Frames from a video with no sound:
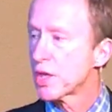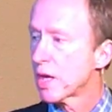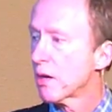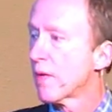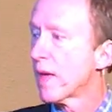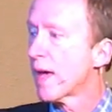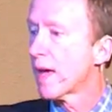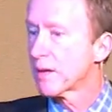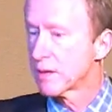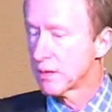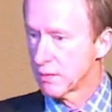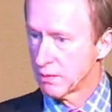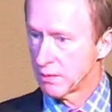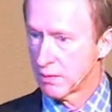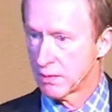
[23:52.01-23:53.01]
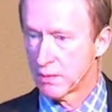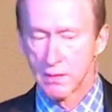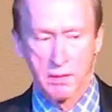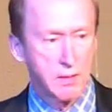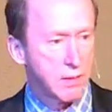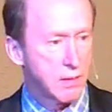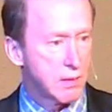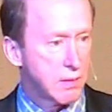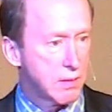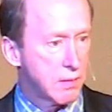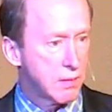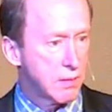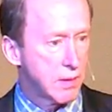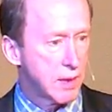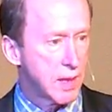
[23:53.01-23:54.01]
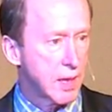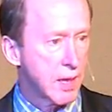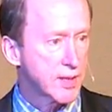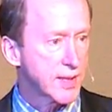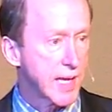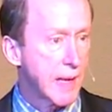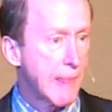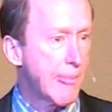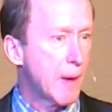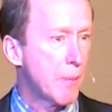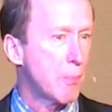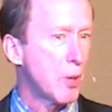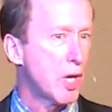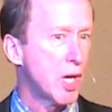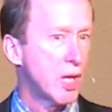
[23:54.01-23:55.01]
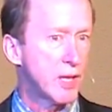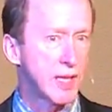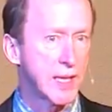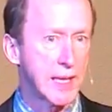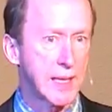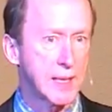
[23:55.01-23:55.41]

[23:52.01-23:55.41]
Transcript: that. And I'll say pollinate